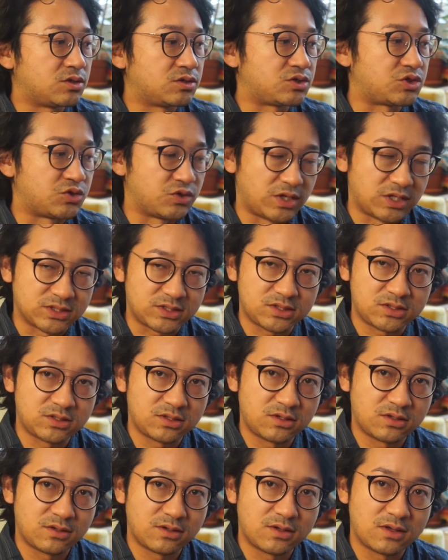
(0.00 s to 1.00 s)
to this
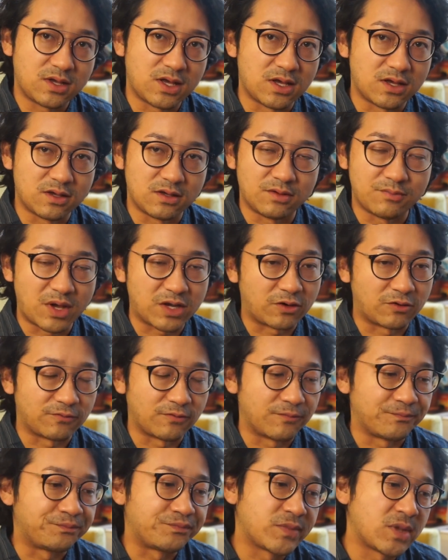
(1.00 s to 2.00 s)

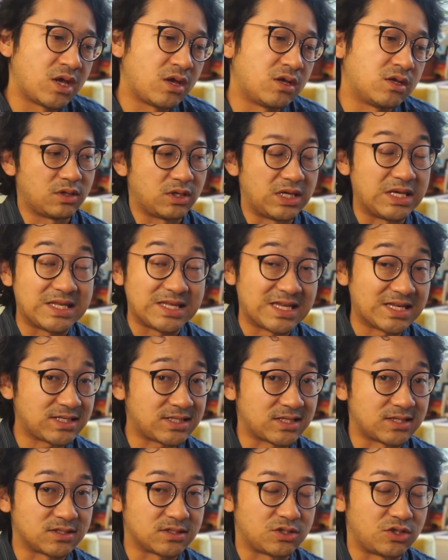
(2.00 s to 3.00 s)
microphone. In that
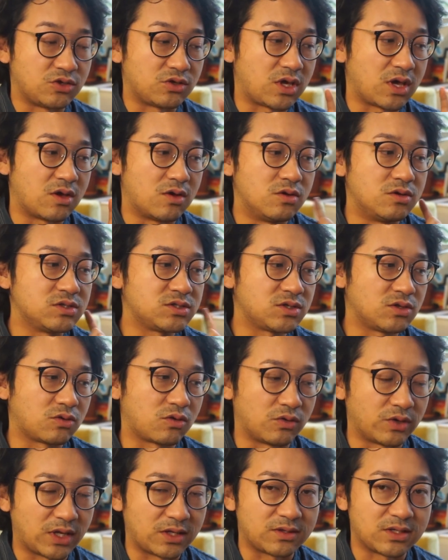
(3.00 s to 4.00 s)
sense, you can also
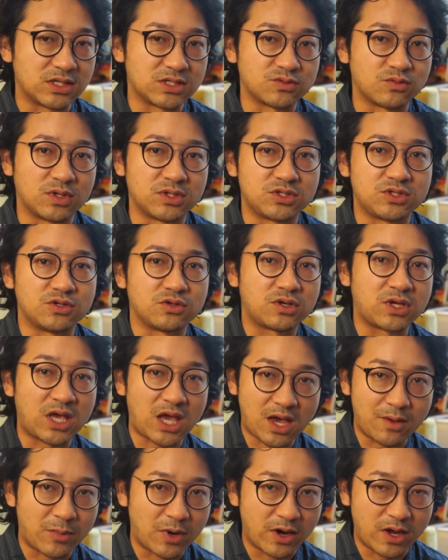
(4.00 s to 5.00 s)
connect this one to
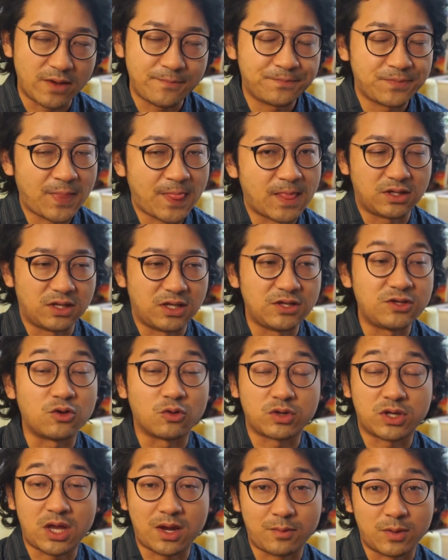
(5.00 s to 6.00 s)
camera if your
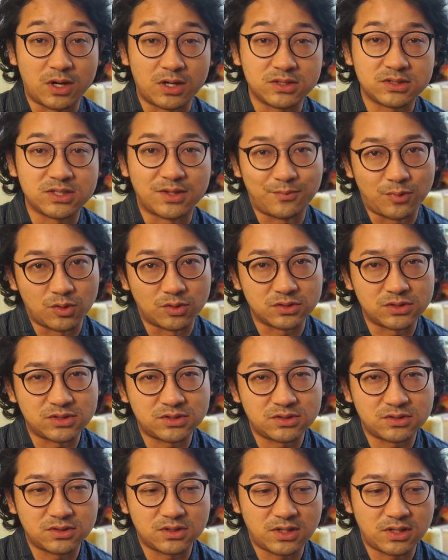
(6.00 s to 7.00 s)
camera
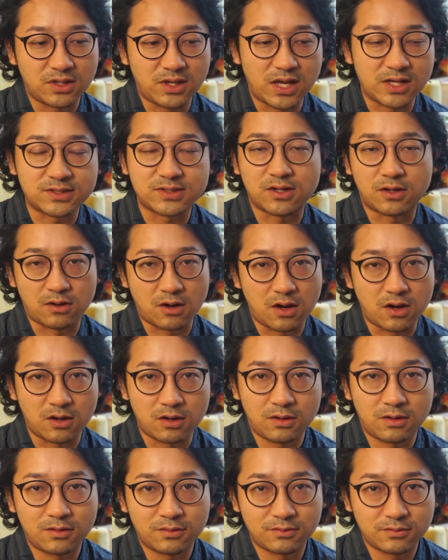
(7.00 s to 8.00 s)
supports
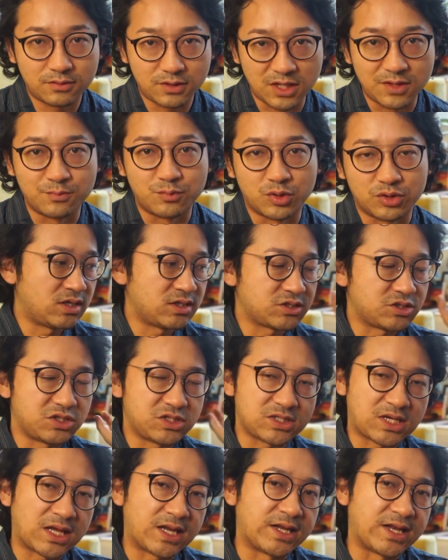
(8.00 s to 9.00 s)
XLR input. So
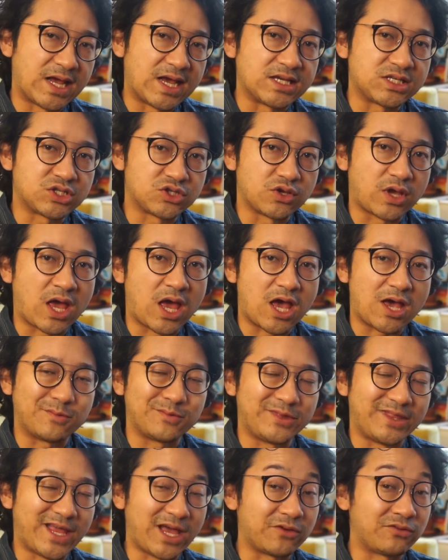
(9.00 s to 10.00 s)
it's kind of nice to
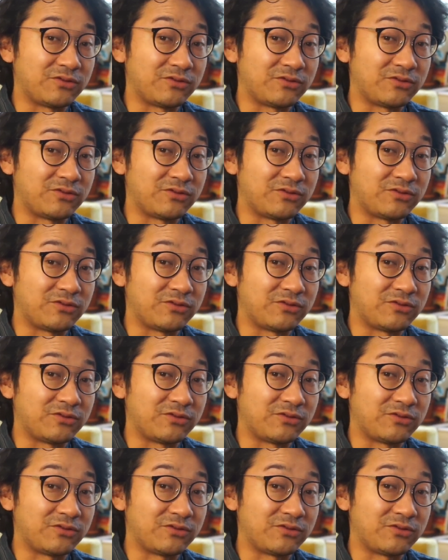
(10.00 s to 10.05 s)
have that